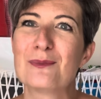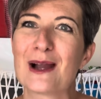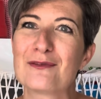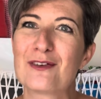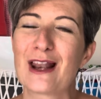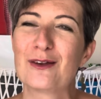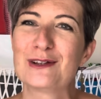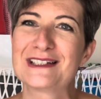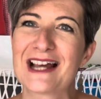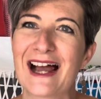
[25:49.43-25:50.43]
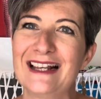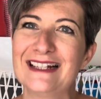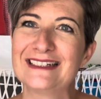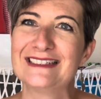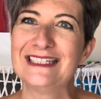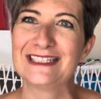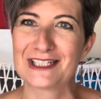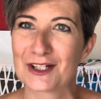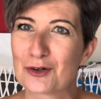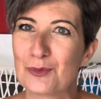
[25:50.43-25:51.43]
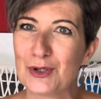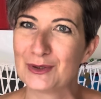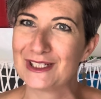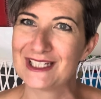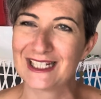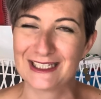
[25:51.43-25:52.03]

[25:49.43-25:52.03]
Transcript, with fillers: my fellow Italian knitting community